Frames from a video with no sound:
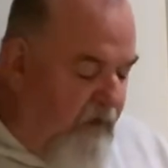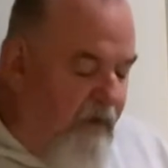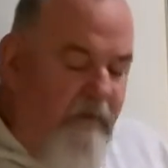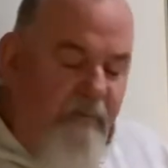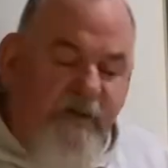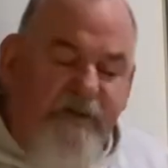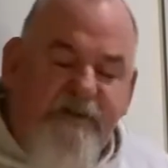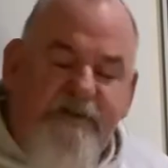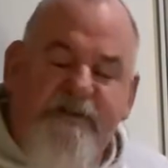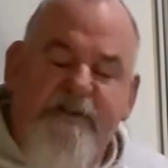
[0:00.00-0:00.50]

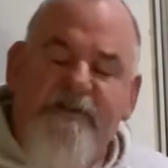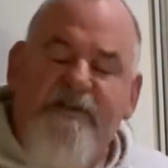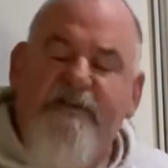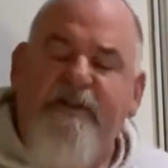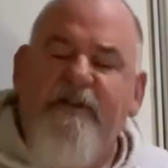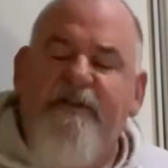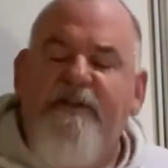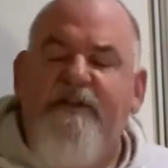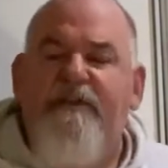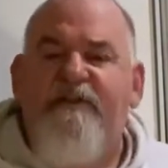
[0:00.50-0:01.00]
But it's this
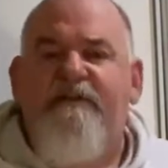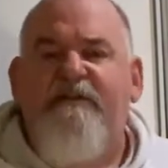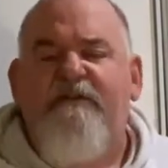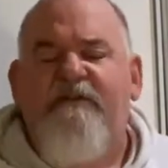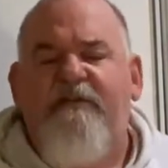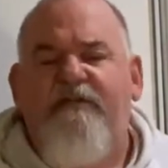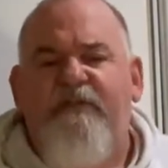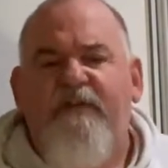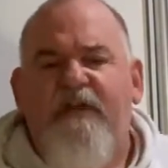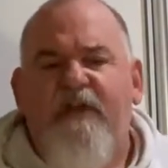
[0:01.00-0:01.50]

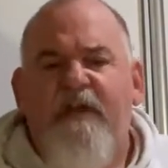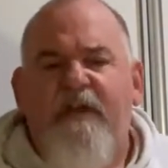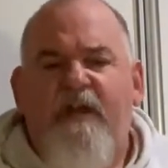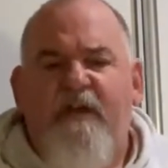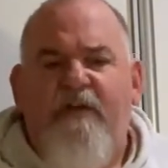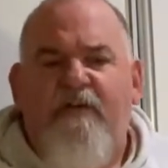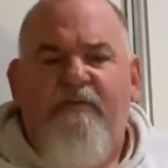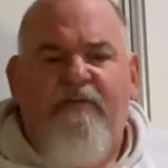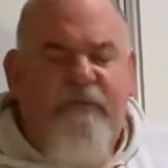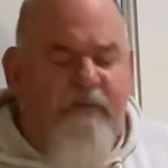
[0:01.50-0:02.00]
idea
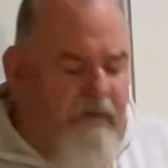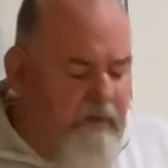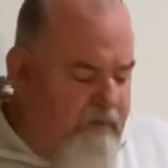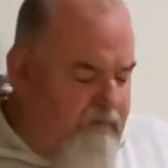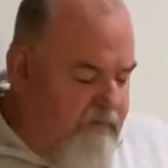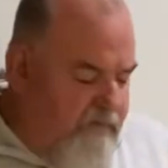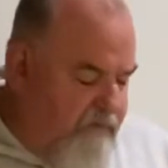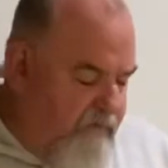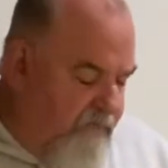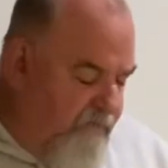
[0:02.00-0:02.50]

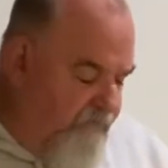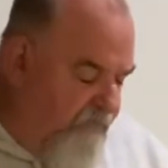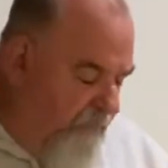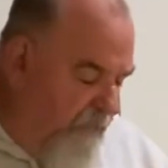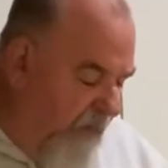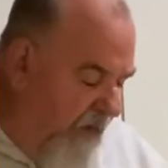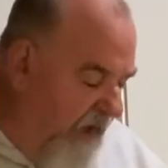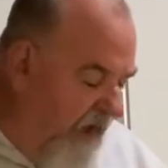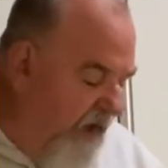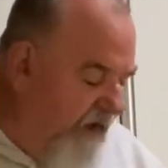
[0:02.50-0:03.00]
of
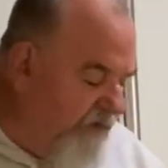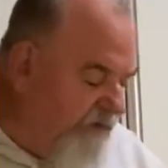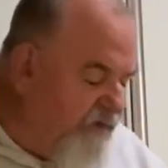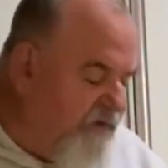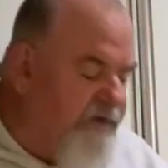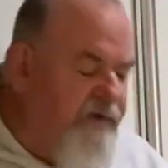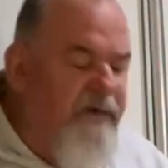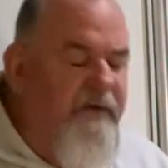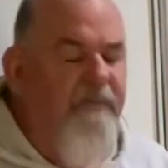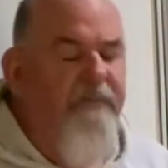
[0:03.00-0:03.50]

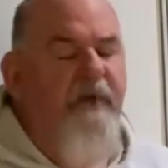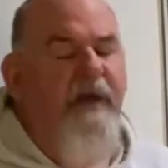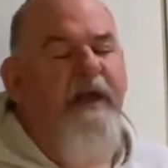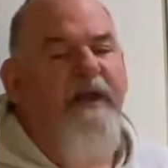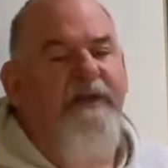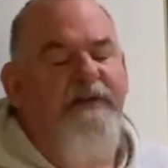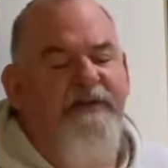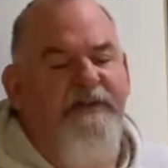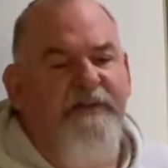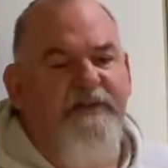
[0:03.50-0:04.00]
passionate
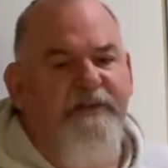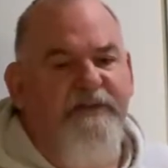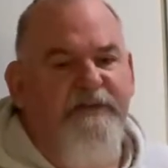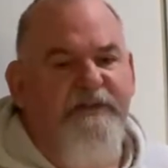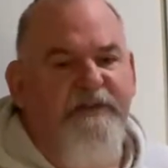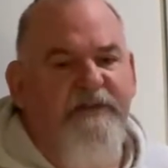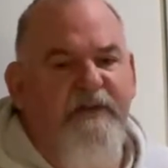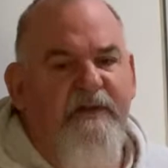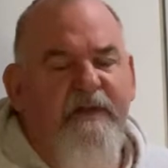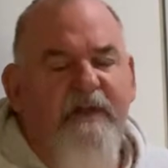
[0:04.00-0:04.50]

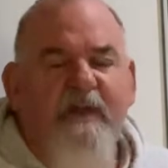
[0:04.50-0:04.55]
patience.